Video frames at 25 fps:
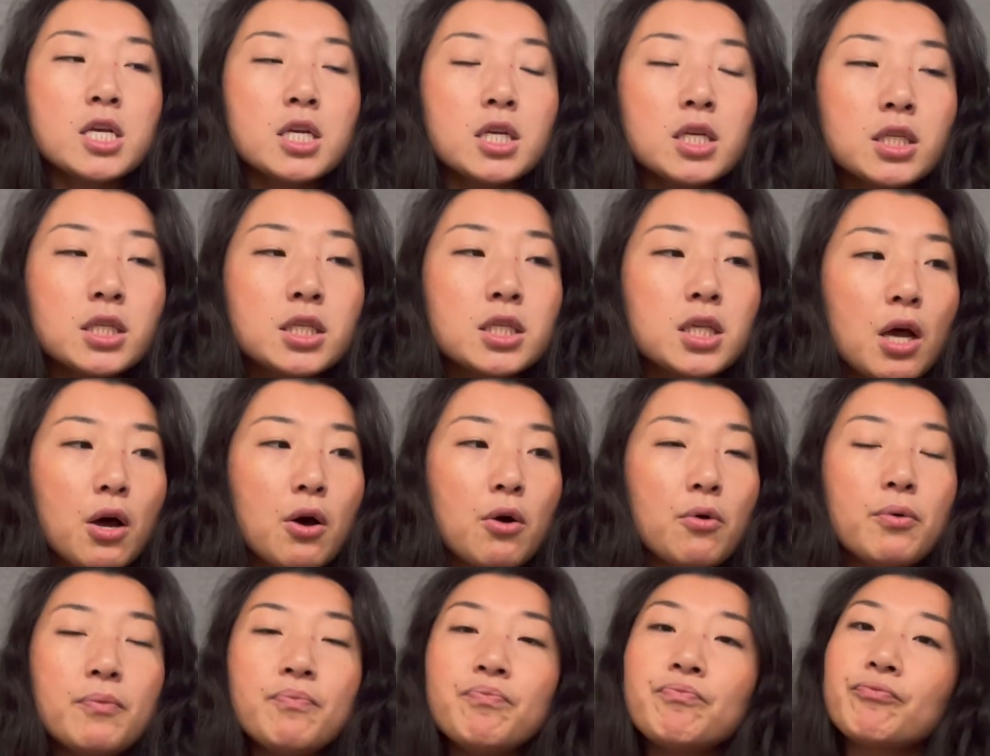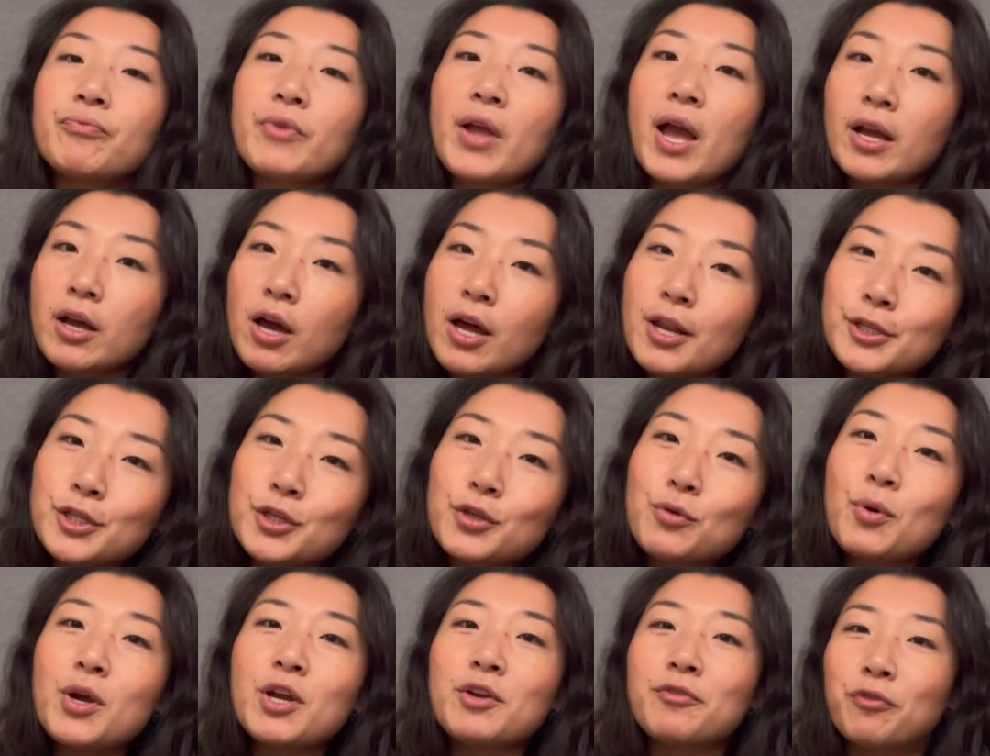So I got into
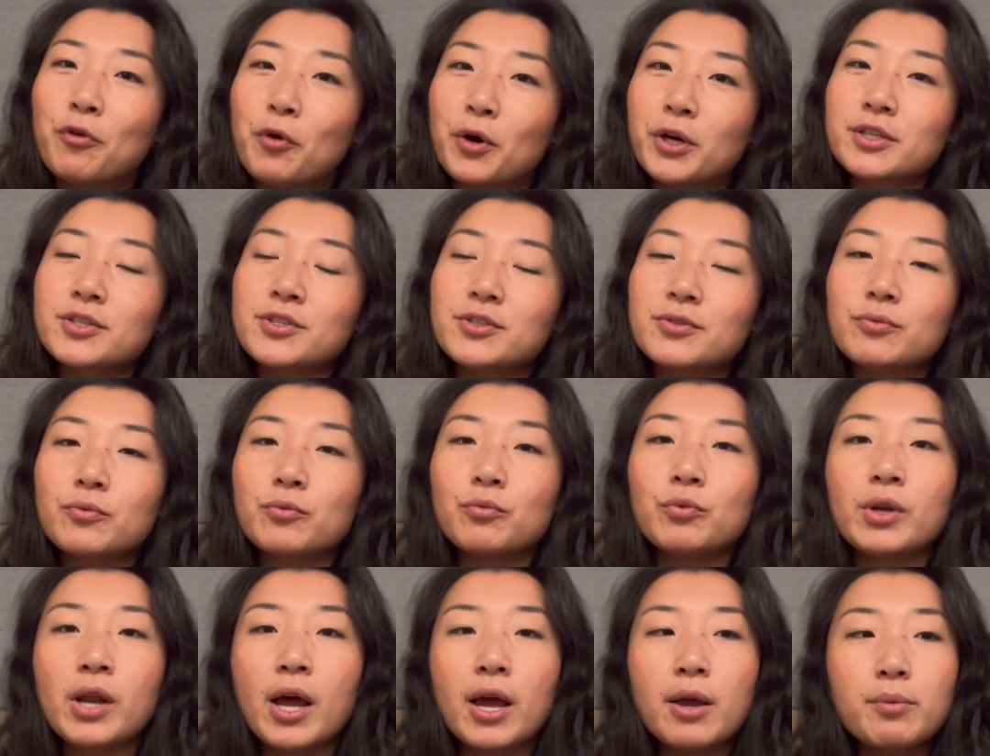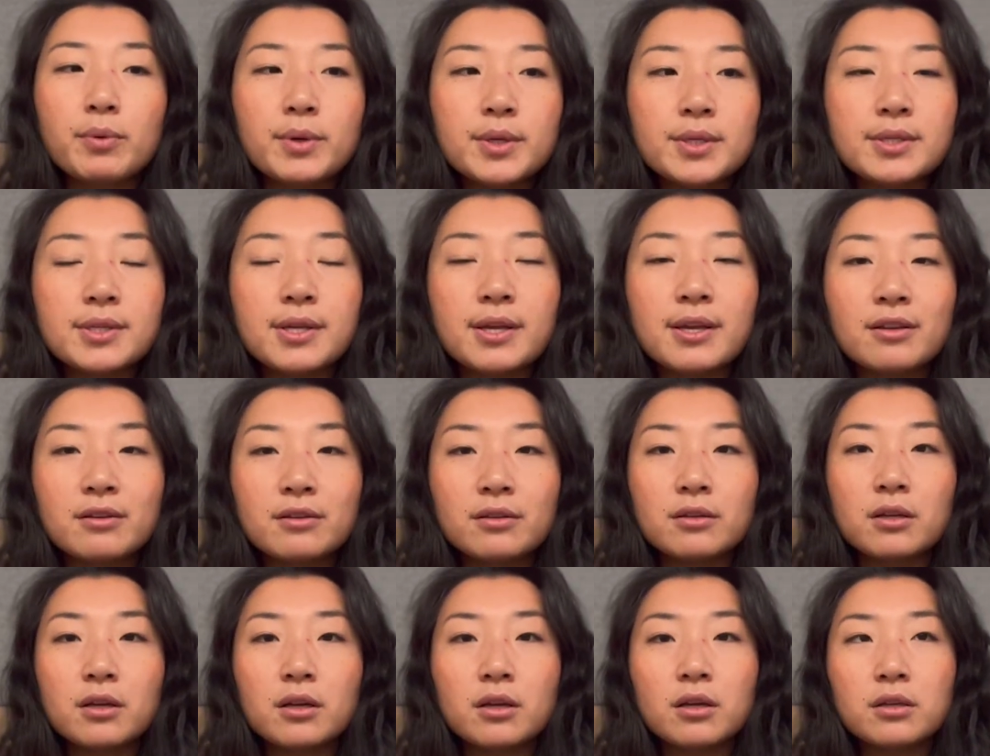the workforce. When I was
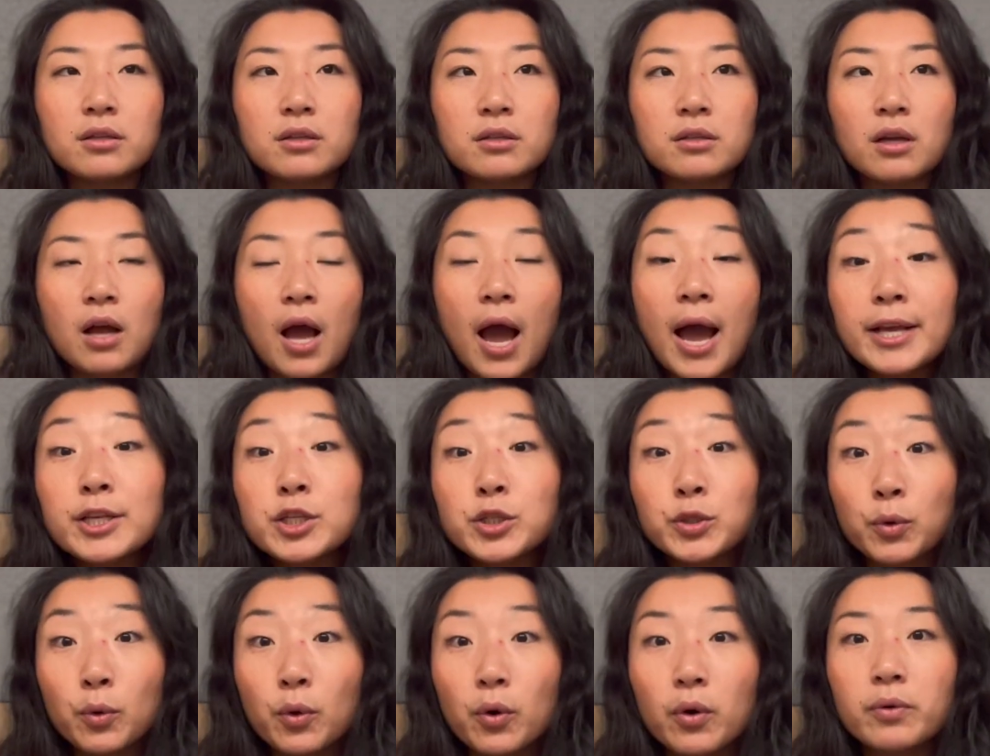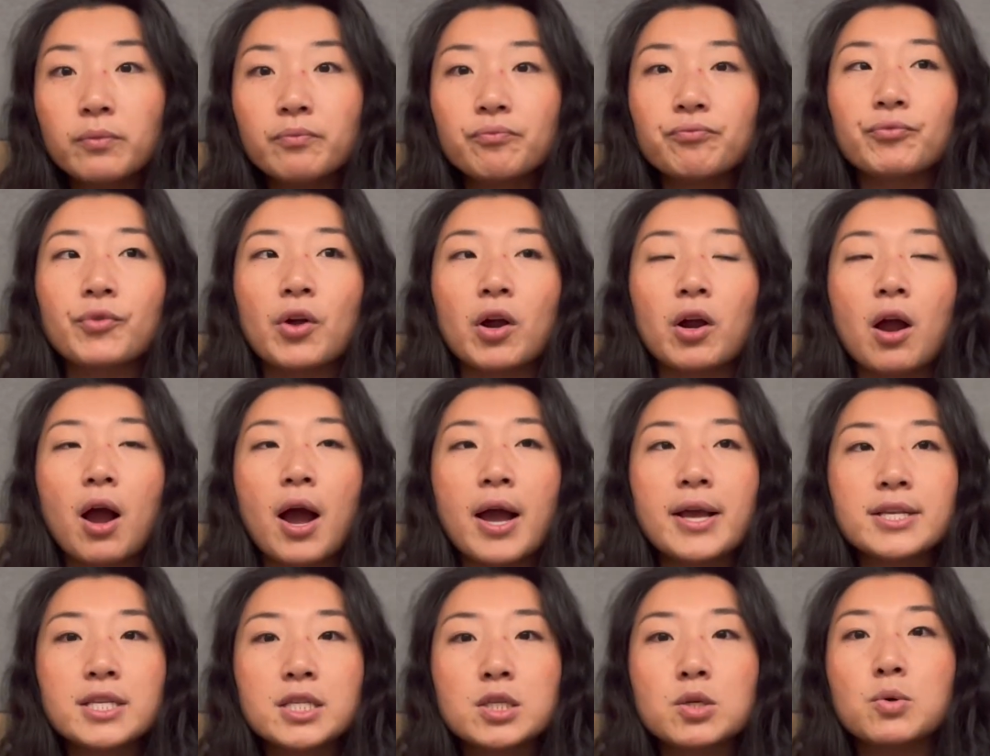in high school, our
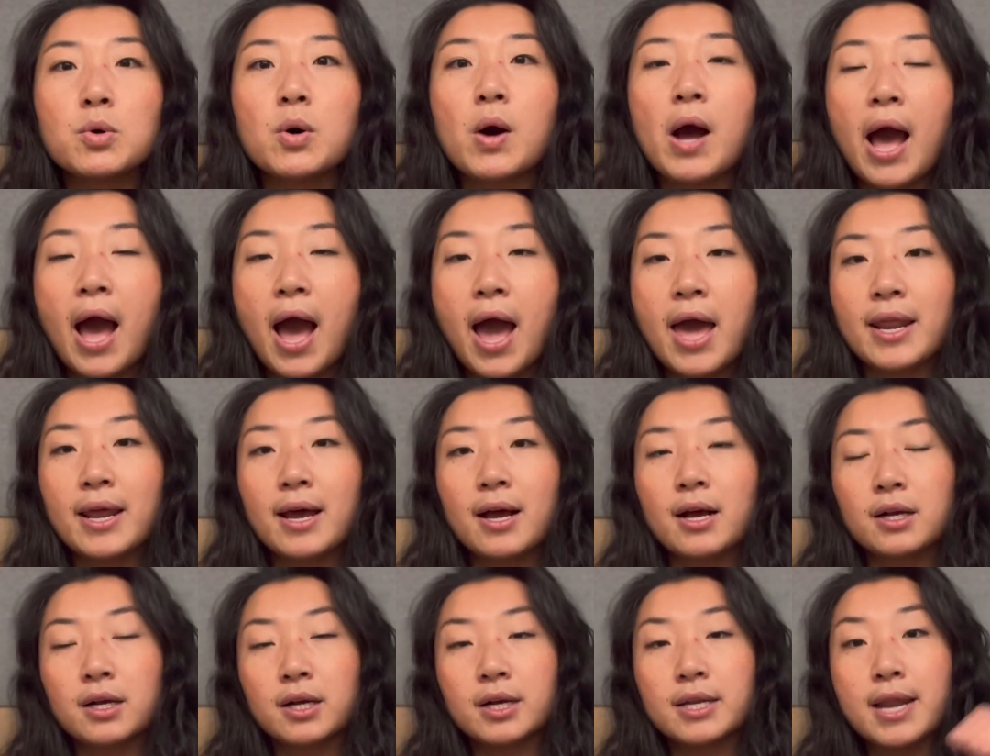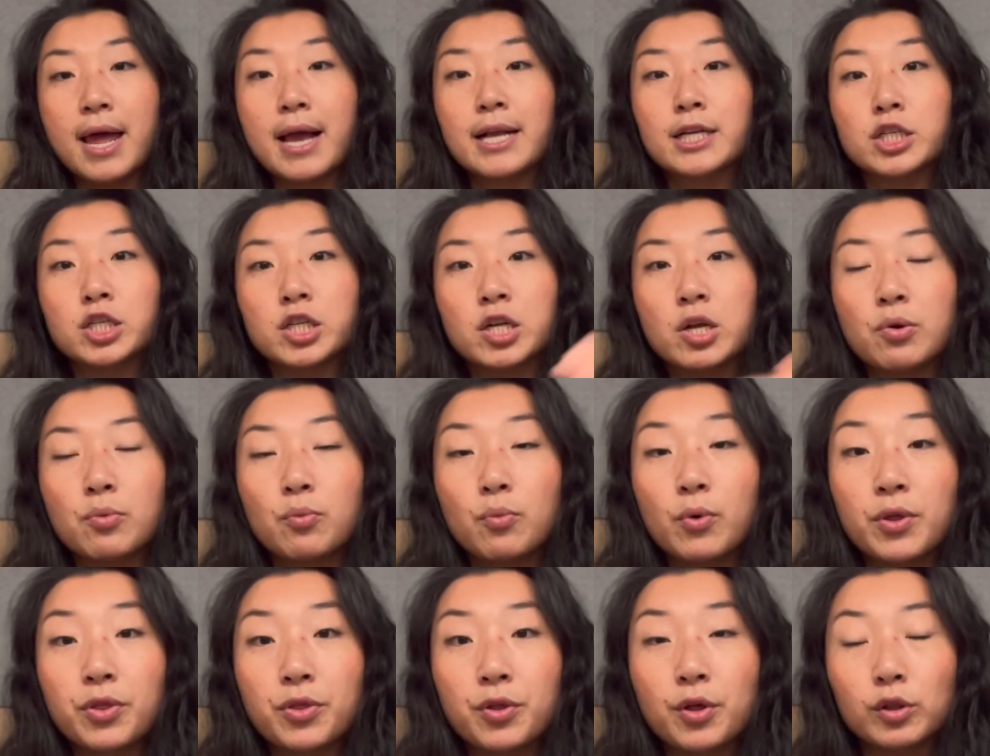high school had a connection
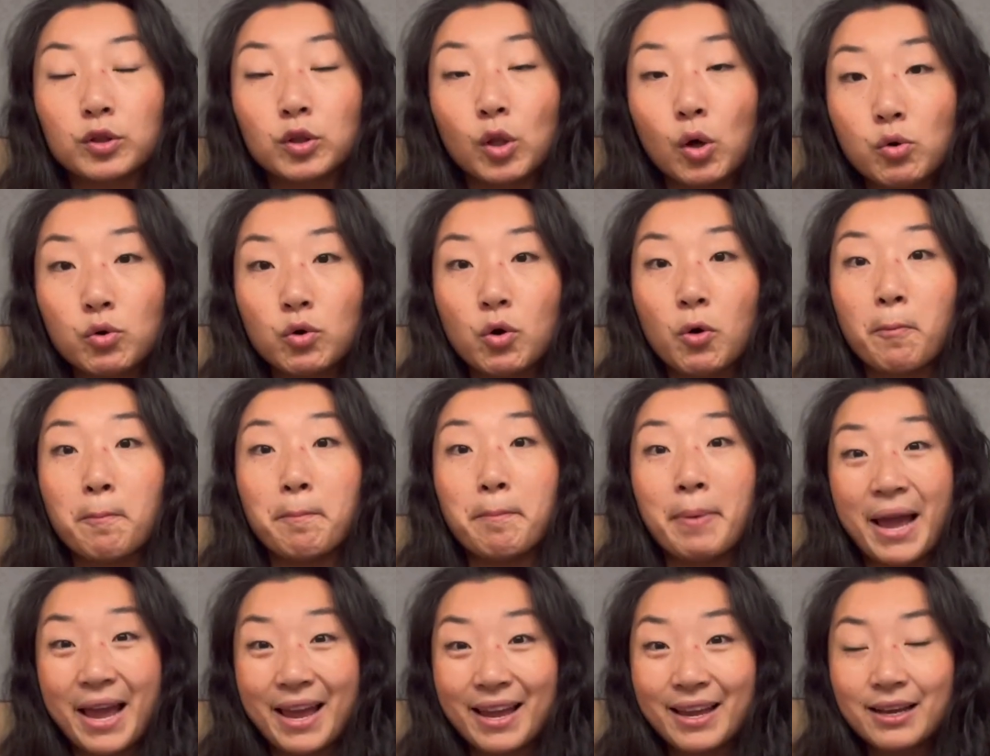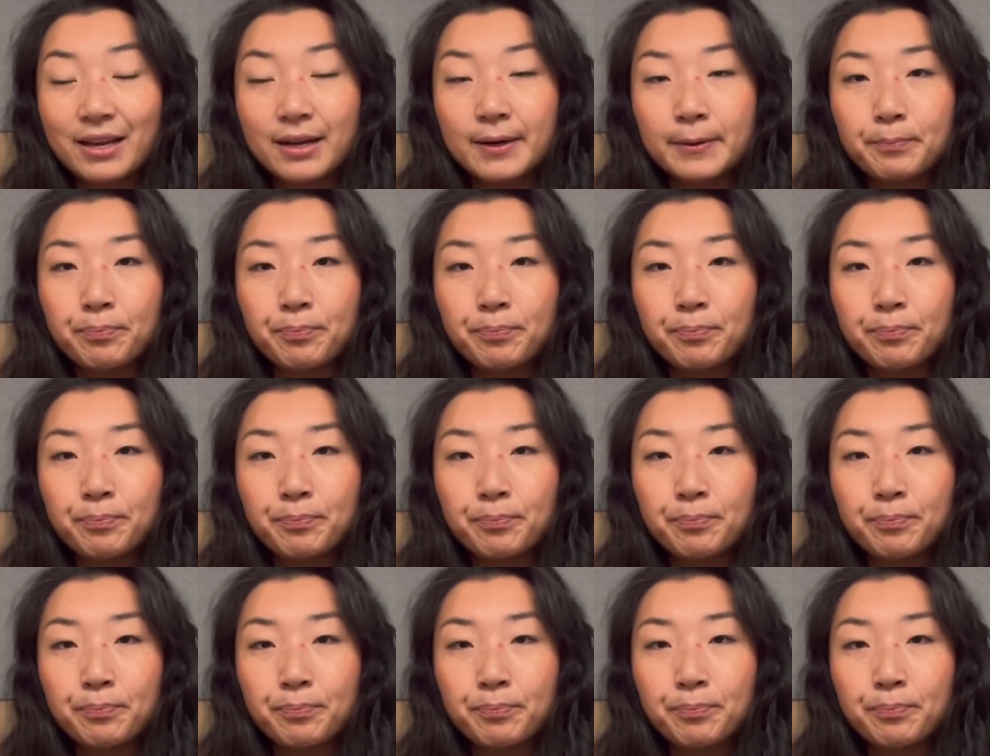with a local bank.